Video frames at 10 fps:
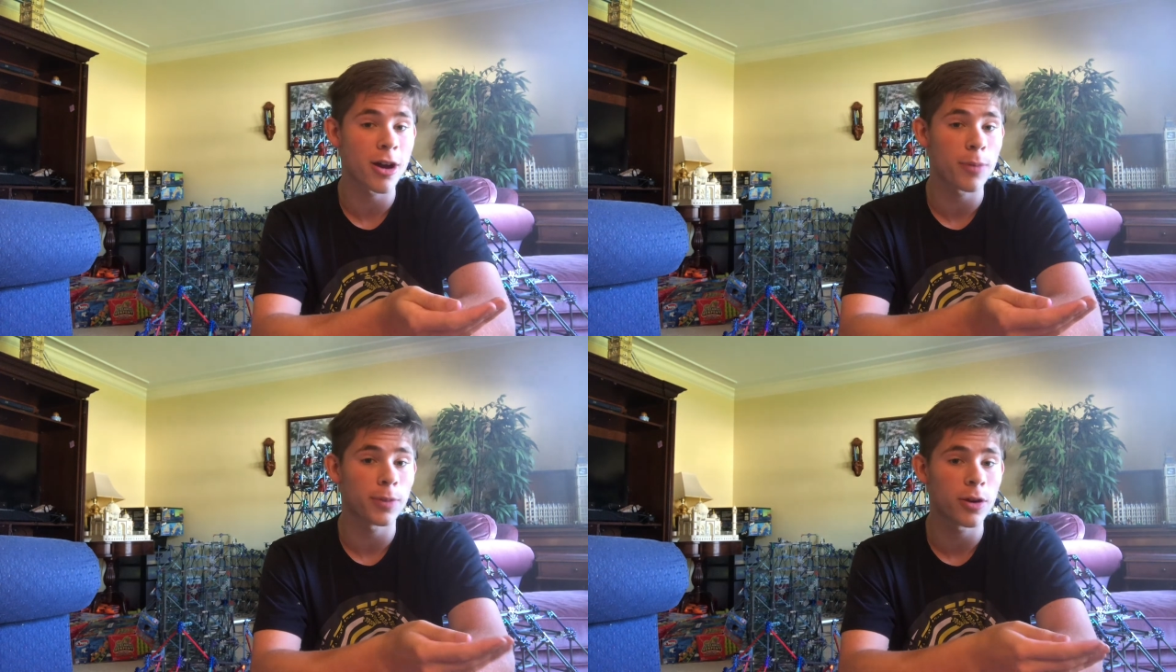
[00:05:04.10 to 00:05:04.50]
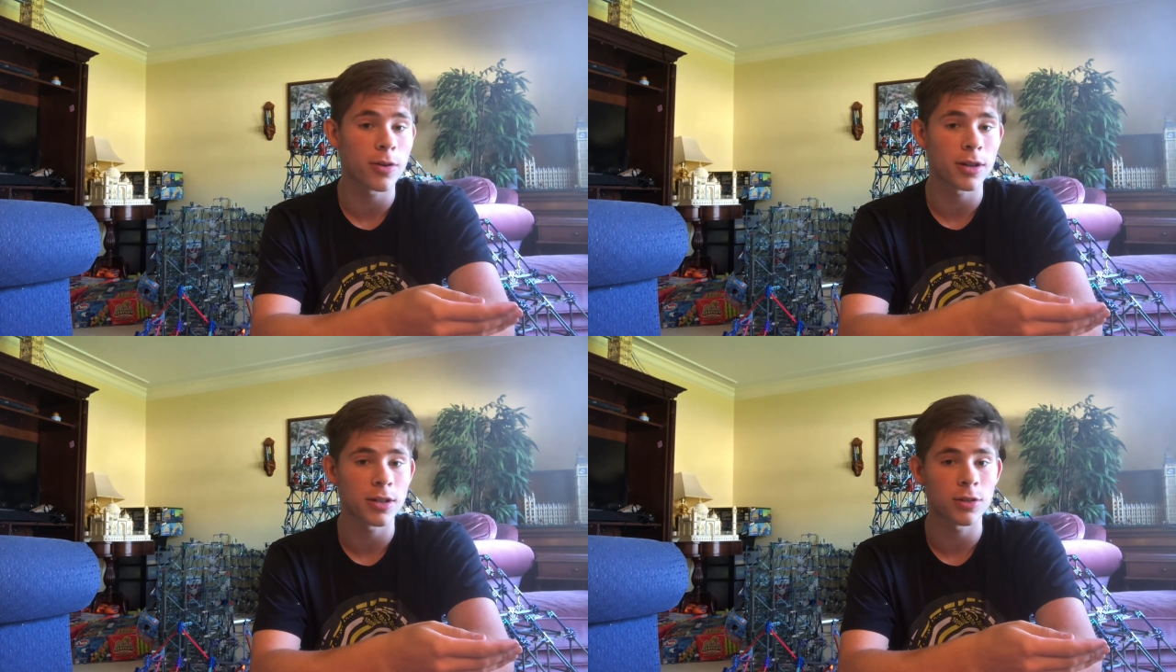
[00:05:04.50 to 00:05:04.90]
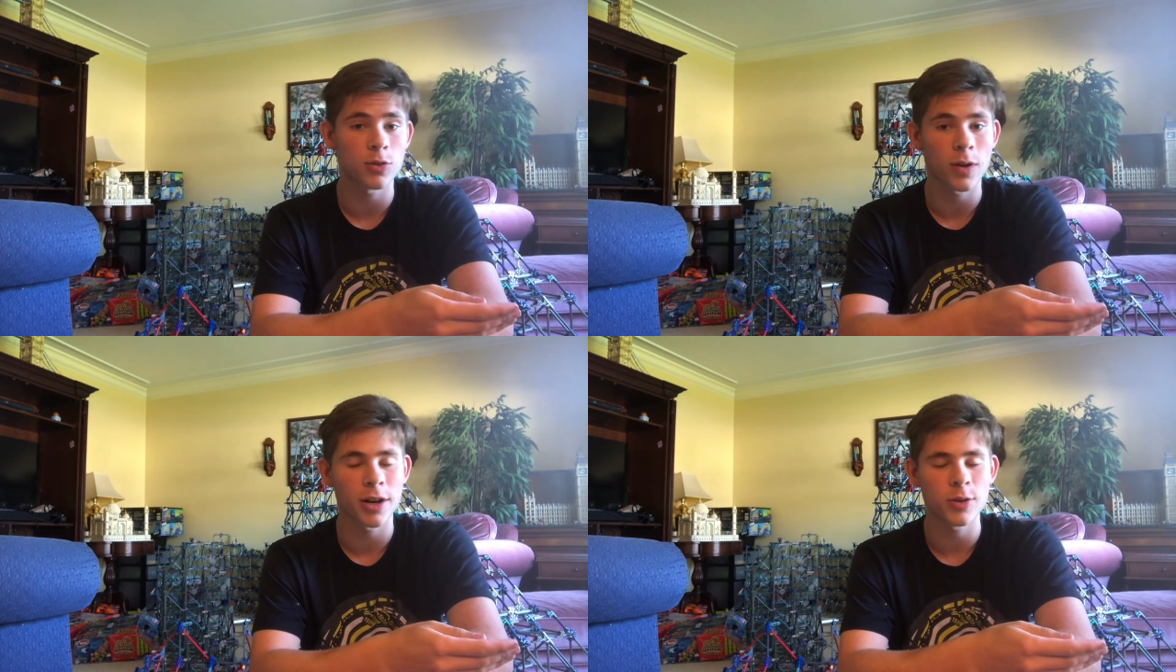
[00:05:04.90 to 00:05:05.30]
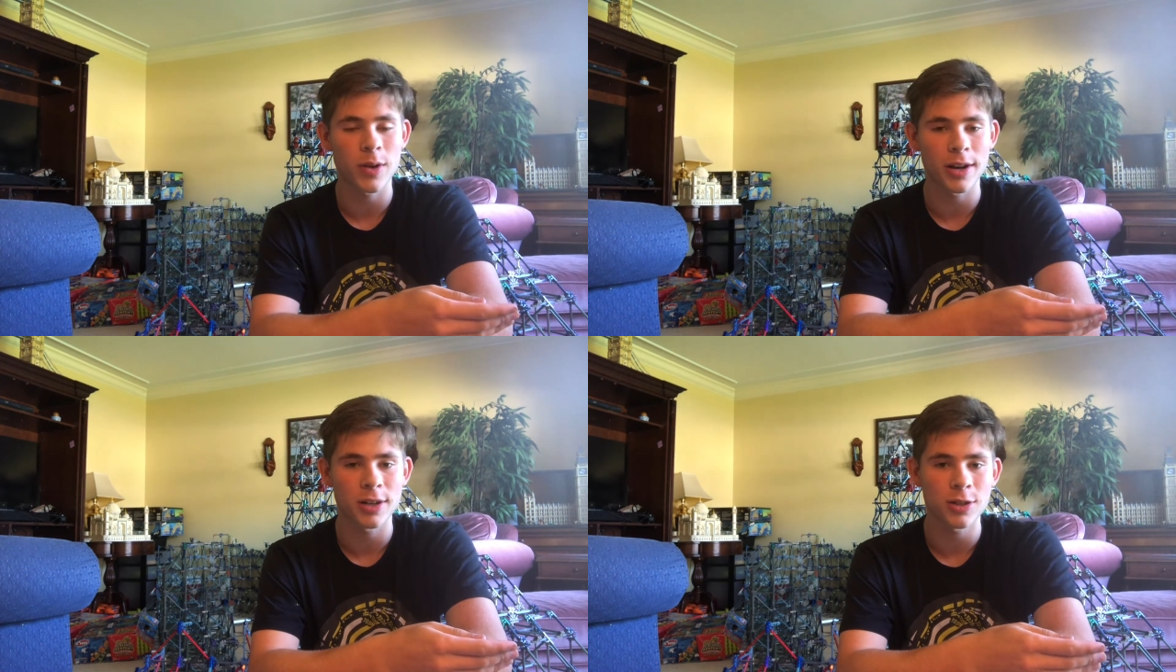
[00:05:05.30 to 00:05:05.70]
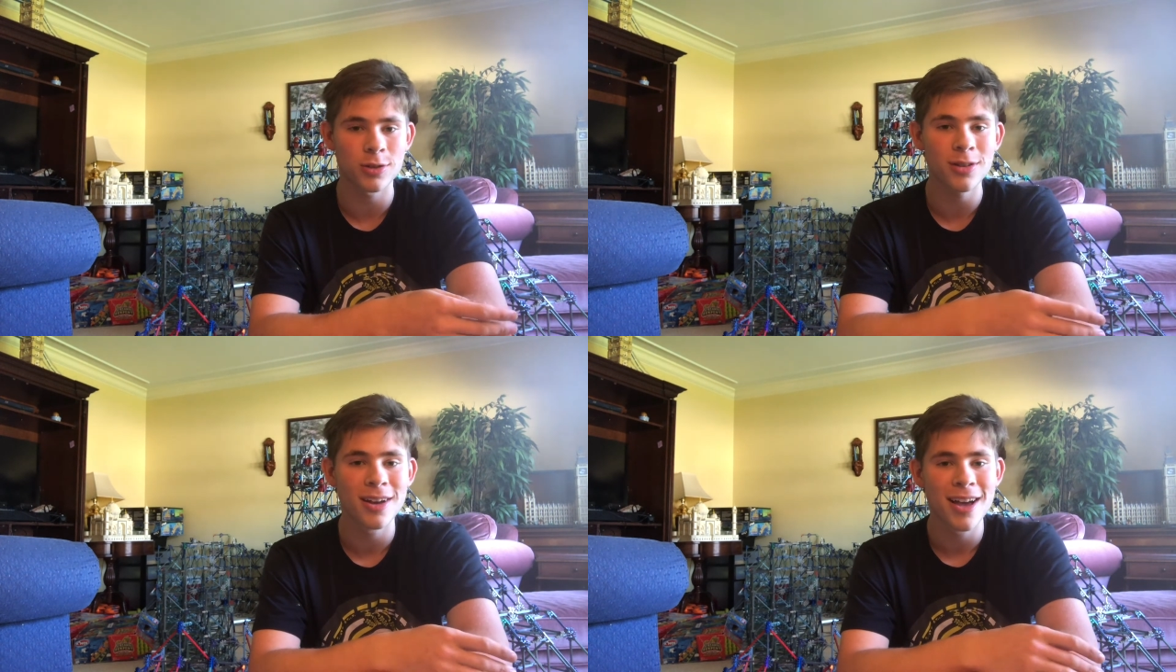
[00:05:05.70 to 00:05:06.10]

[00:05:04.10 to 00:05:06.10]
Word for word: upload until 2022,